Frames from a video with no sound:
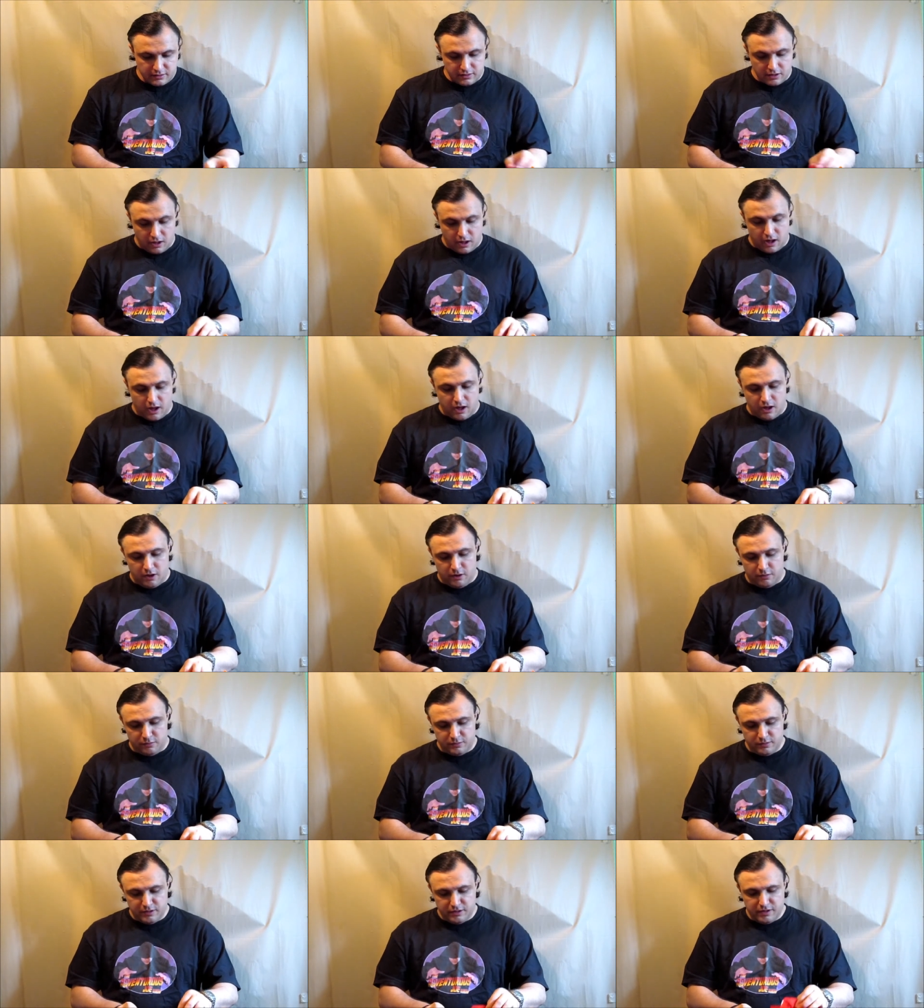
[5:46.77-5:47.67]
Oh!
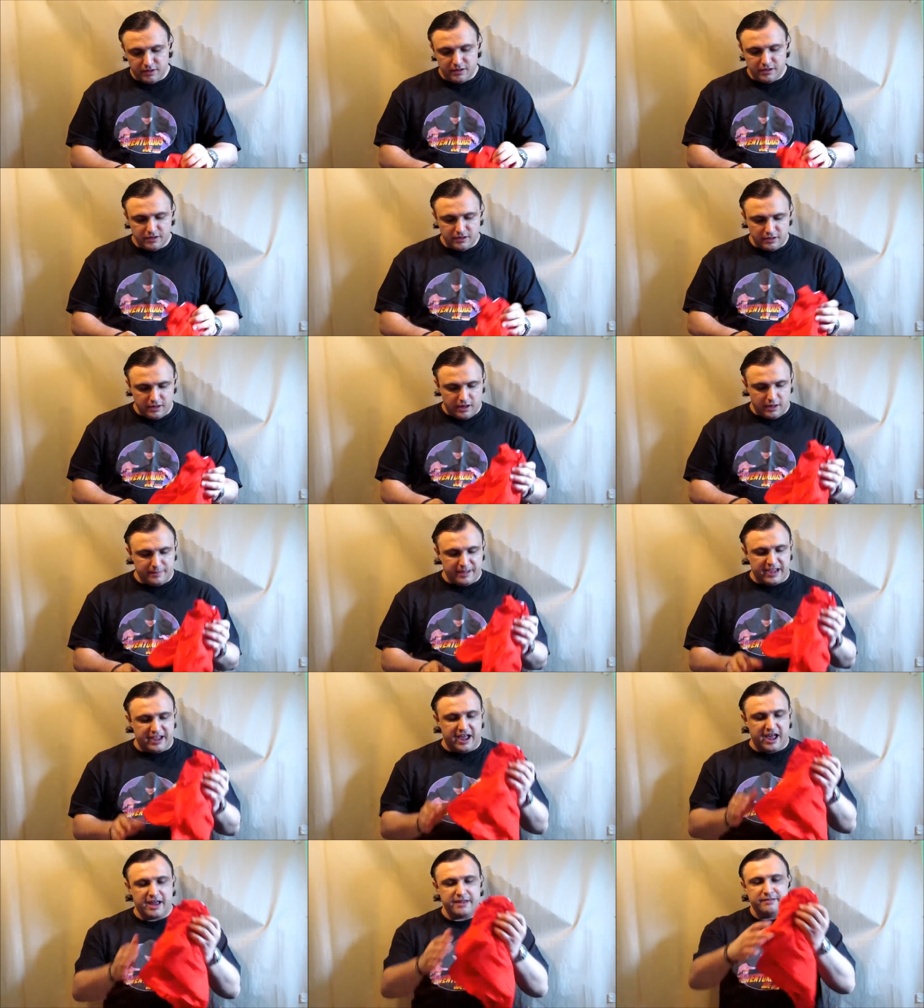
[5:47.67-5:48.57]
Oh my
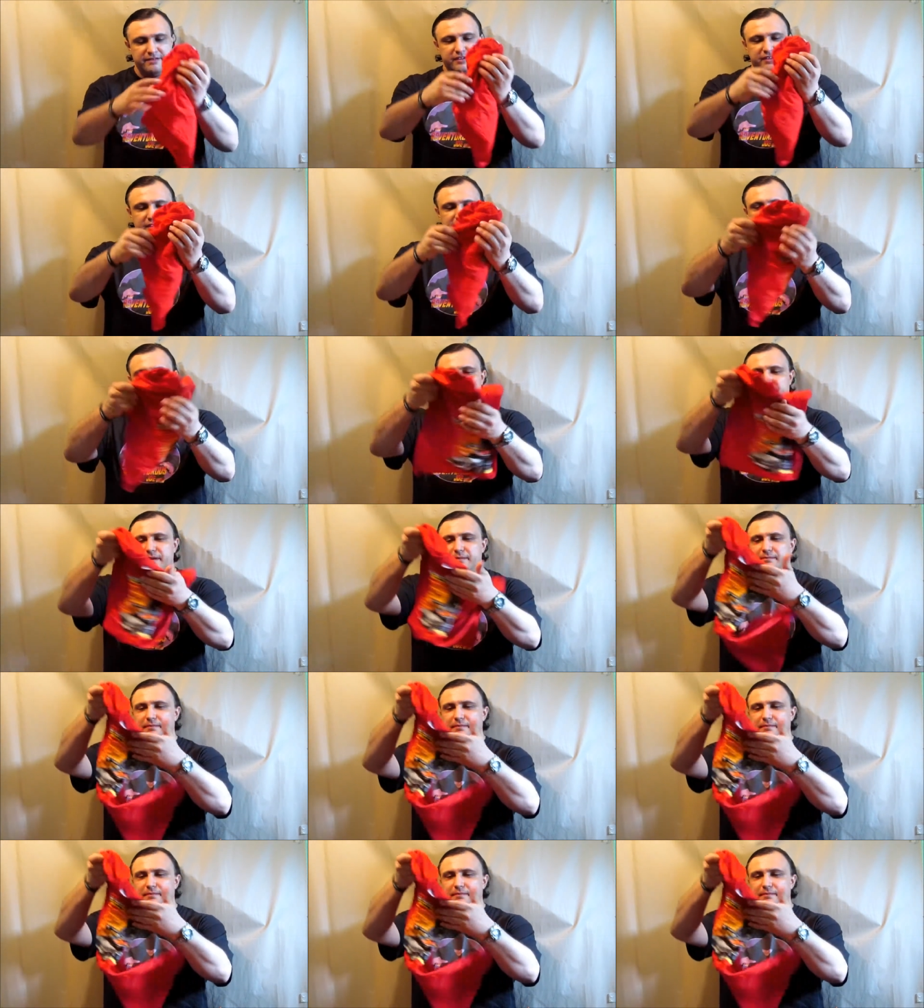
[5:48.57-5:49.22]
god. Yep.